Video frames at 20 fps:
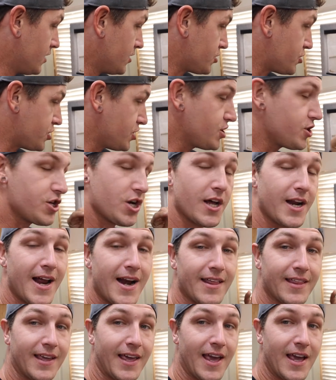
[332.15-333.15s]
she shot
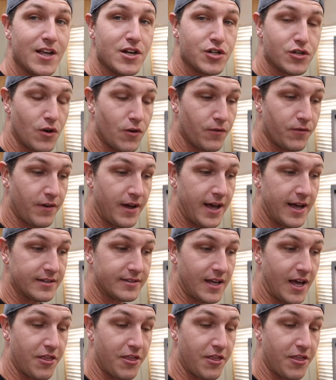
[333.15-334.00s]
out of the cage so fast,